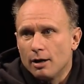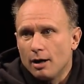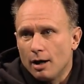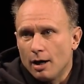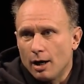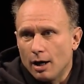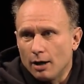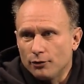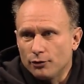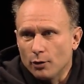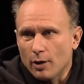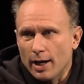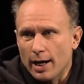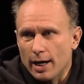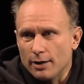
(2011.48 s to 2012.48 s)
Uh,
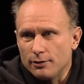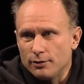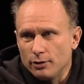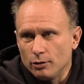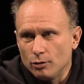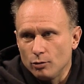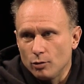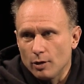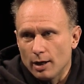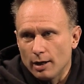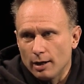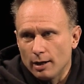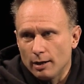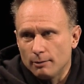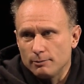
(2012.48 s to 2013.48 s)
so I had to,
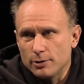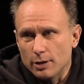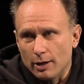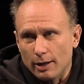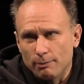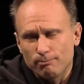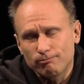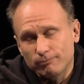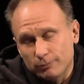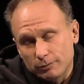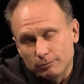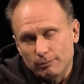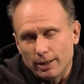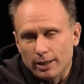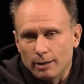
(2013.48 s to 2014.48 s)
uh, you know, I,
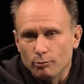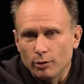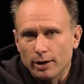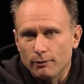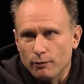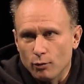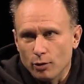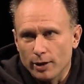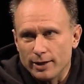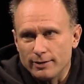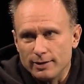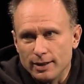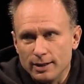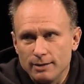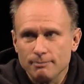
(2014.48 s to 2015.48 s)
am I going to break
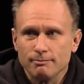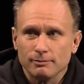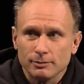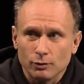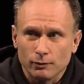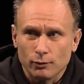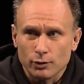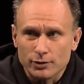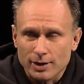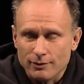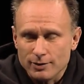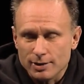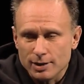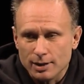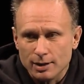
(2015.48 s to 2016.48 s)
418,
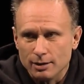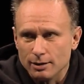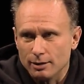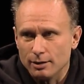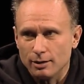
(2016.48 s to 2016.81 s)
417?